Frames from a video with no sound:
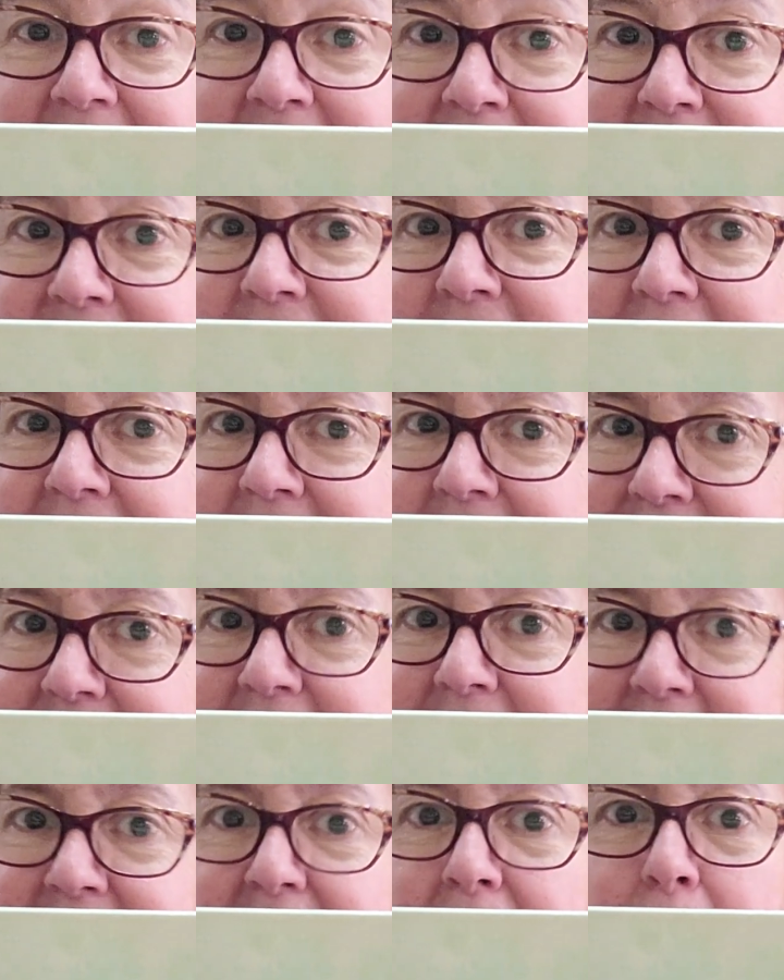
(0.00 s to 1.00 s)
it's like
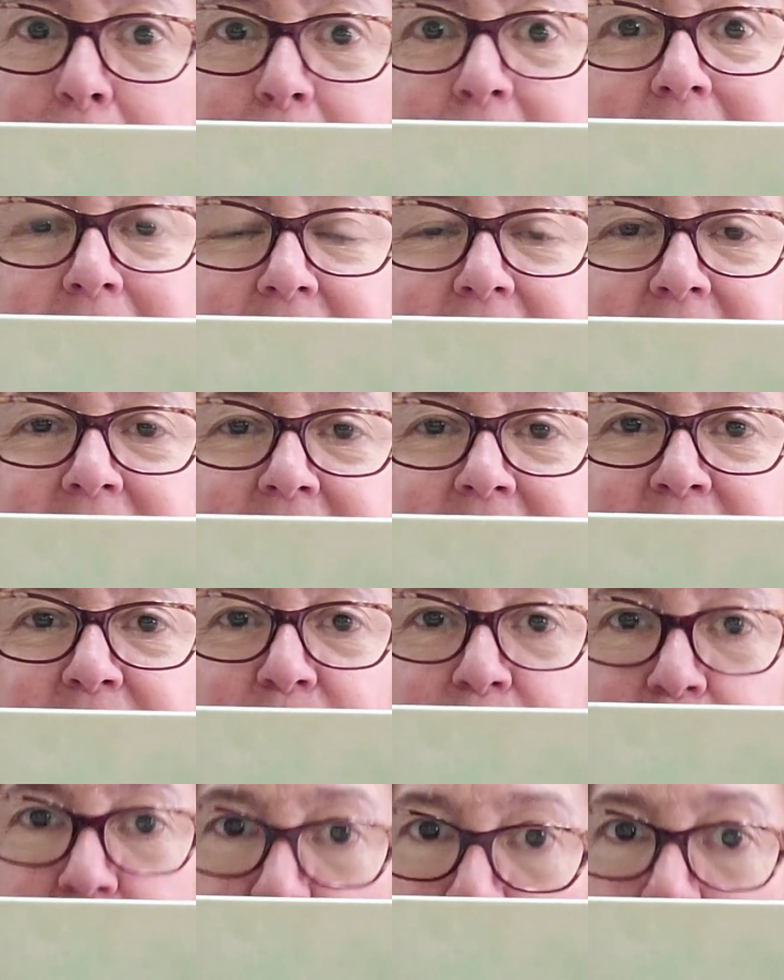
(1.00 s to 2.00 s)
this game is
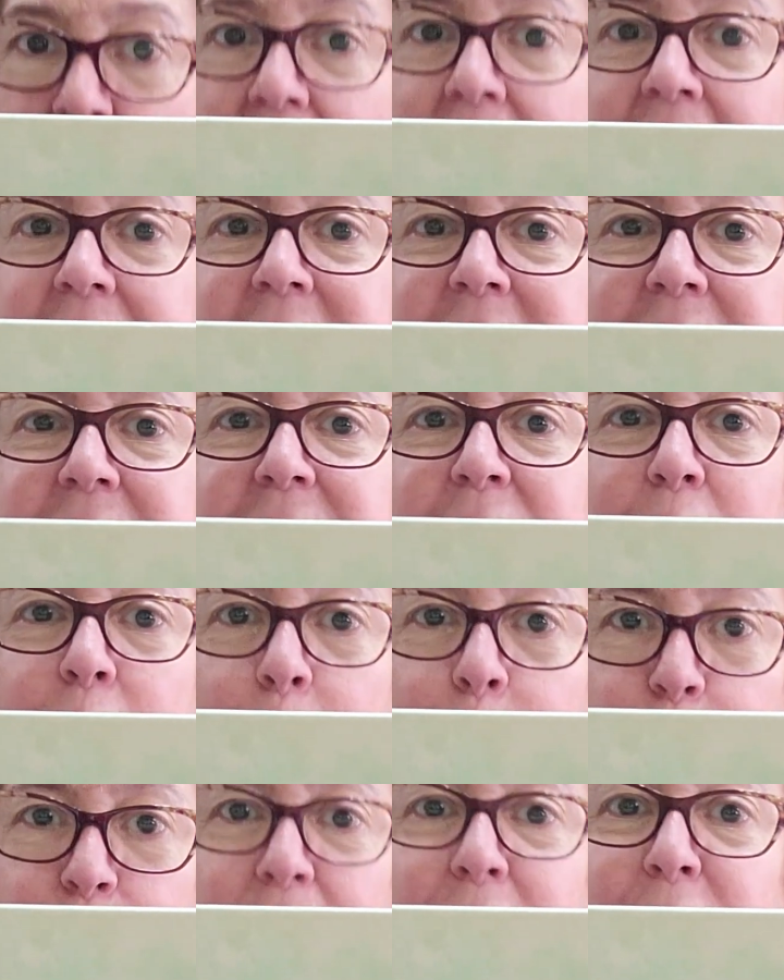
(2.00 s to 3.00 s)
not a
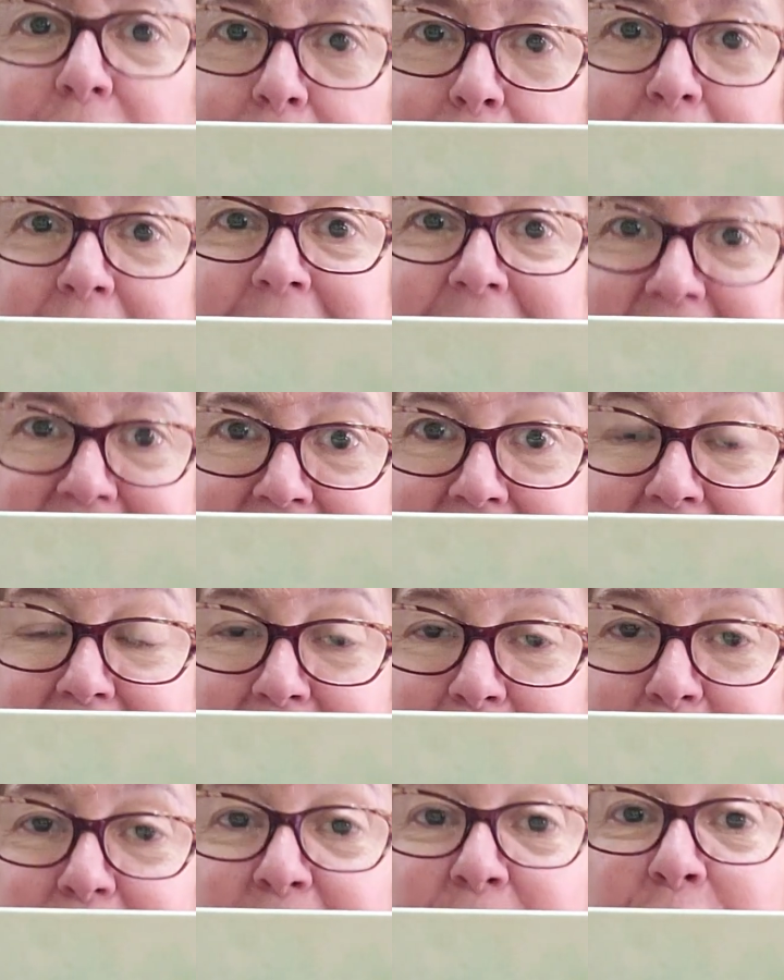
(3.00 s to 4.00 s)
welcoming
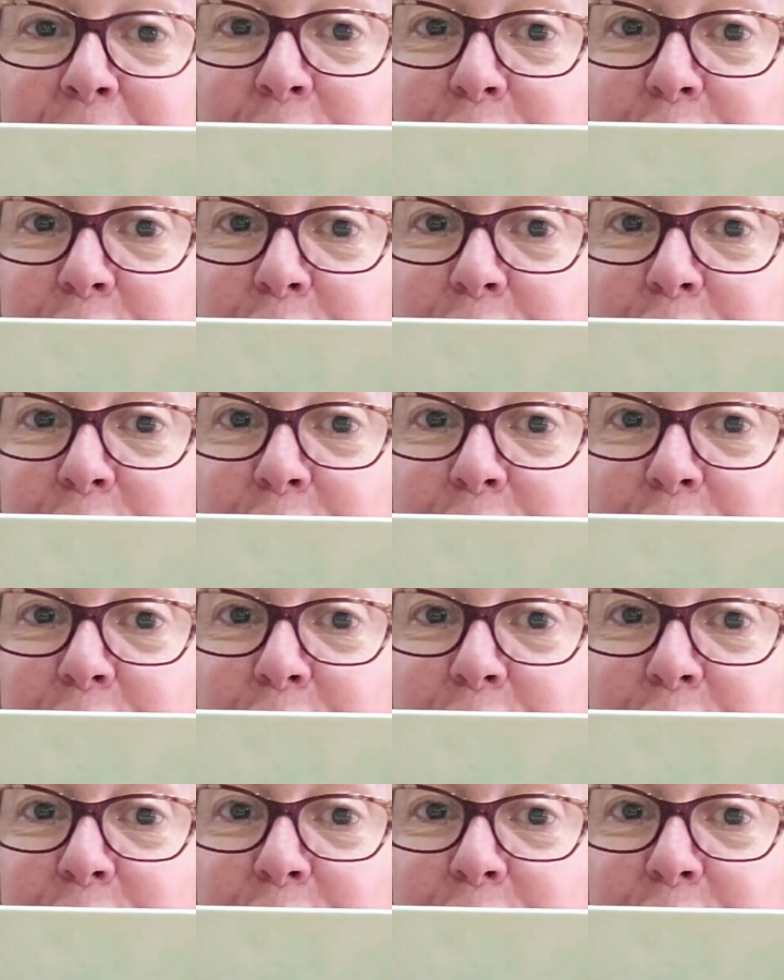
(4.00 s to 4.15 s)
game.